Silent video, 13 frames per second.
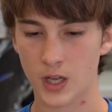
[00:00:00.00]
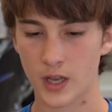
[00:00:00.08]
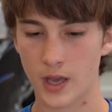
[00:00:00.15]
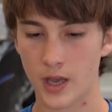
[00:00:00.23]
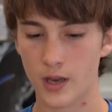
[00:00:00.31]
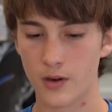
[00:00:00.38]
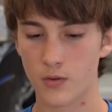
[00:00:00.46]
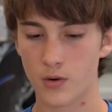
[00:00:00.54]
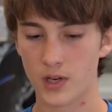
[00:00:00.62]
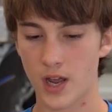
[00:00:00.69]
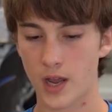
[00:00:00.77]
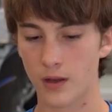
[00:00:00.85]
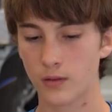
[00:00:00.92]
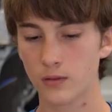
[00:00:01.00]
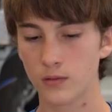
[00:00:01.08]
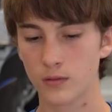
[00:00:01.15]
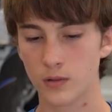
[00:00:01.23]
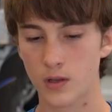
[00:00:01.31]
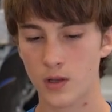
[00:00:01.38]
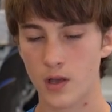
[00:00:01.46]
head or tail,
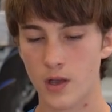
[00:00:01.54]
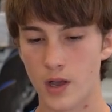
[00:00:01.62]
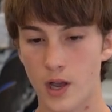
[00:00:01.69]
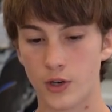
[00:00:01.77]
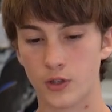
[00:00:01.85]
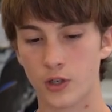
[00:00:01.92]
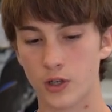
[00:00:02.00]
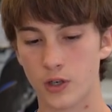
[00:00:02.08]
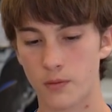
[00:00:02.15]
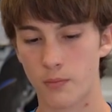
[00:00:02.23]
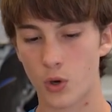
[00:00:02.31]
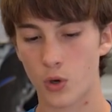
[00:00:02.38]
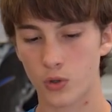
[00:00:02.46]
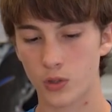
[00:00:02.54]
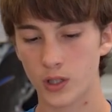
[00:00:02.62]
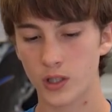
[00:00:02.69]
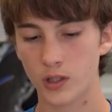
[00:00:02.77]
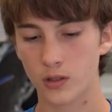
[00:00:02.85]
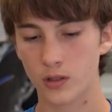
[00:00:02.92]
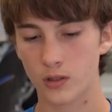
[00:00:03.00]
and you're going to pull
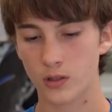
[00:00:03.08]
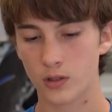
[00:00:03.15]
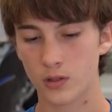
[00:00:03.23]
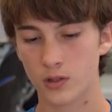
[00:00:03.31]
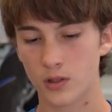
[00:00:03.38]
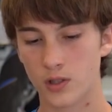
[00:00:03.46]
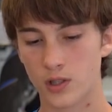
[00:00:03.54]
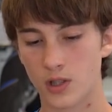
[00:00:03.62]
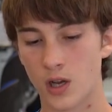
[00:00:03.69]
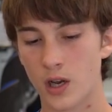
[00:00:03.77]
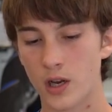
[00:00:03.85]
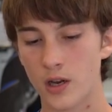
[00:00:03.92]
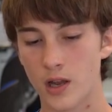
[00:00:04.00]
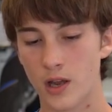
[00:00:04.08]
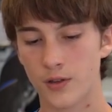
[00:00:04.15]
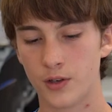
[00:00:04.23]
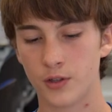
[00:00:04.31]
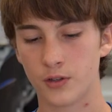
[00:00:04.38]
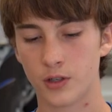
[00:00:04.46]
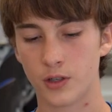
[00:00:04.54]
it to the side, and
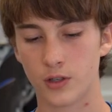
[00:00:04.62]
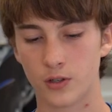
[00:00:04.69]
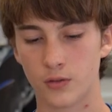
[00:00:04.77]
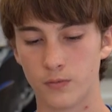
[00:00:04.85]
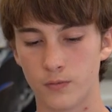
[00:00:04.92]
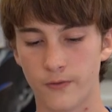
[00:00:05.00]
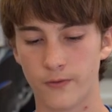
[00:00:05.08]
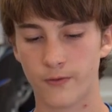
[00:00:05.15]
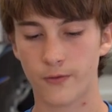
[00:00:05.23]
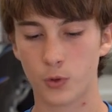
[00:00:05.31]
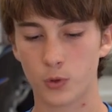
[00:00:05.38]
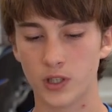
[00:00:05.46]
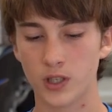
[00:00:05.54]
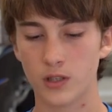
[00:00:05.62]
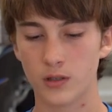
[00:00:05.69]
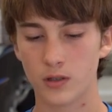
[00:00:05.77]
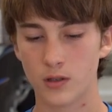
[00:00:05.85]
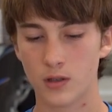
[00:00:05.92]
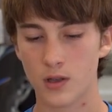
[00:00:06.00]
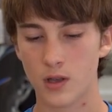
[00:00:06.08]
then you're going to fold it.
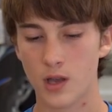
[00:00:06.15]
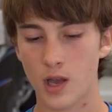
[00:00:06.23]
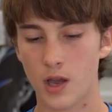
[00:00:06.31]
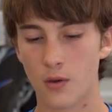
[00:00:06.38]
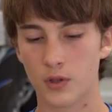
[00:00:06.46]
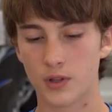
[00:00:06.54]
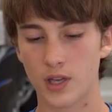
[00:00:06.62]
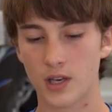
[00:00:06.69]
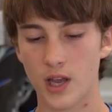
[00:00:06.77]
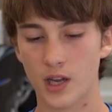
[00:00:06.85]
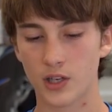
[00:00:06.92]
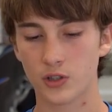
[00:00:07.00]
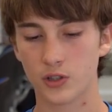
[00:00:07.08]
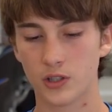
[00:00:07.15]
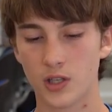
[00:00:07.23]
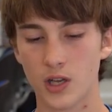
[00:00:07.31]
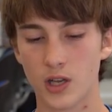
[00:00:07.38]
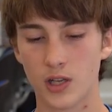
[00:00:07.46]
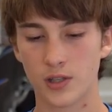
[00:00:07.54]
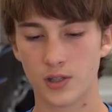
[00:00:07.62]
And what that actually
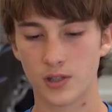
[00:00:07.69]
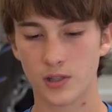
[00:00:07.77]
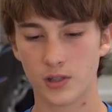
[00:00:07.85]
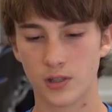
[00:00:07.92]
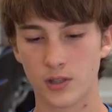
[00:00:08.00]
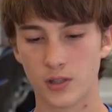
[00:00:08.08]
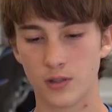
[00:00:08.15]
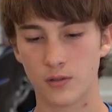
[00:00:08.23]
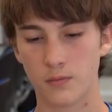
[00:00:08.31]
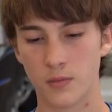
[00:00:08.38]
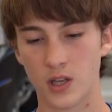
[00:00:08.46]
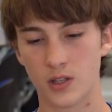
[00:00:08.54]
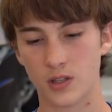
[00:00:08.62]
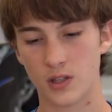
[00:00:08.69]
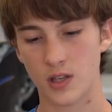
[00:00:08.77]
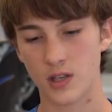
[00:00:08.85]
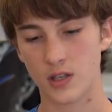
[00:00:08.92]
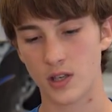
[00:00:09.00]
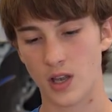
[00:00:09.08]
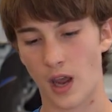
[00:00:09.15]
does is it makes
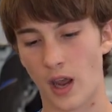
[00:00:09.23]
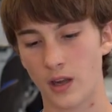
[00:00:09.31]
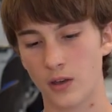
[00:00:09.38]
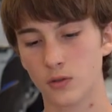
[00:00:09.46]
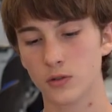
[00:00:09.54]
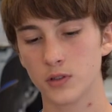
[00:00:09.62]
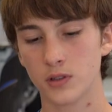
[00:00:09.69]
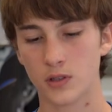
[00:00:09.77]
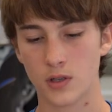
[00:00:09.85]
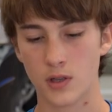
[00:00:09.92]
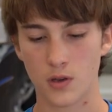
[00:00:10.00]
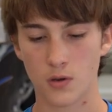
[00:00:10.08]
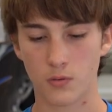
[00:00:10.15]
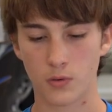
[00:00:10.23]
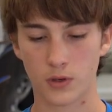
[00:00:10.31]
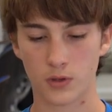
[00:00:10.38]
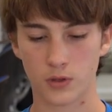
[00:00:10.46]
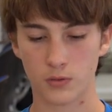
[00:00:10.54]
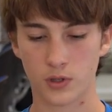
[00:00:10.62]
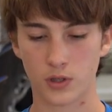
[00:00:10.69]
this angled. What you're
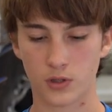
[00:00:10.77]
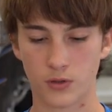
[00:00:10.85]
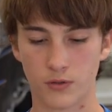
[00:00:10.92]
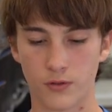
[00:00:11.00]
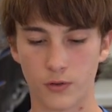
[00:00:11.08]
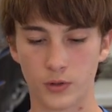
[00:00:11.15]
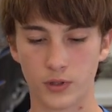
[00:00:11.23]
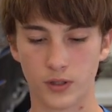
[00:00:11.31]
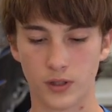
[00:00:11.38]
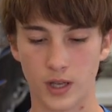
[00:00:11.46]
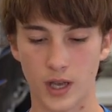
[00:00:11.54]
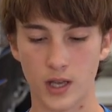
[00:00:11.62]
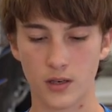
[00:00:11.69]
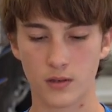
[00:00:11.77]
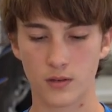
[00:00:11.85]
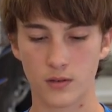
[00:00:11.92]
doing is you're folding that,